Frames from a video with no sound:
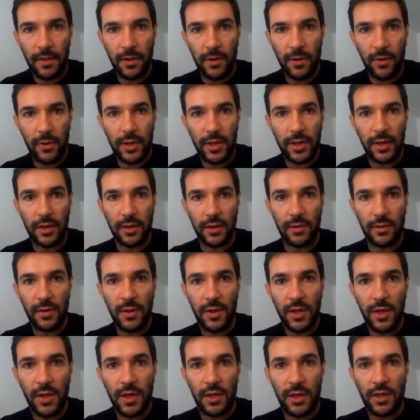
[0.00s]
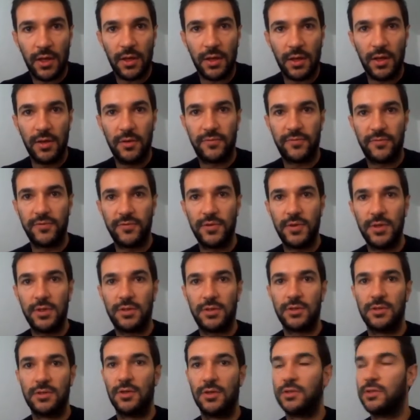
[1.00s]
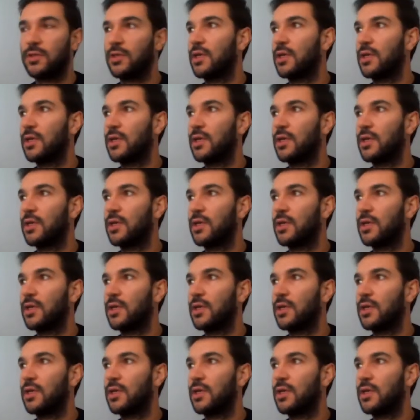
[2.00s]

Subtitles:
Okay, if this is not the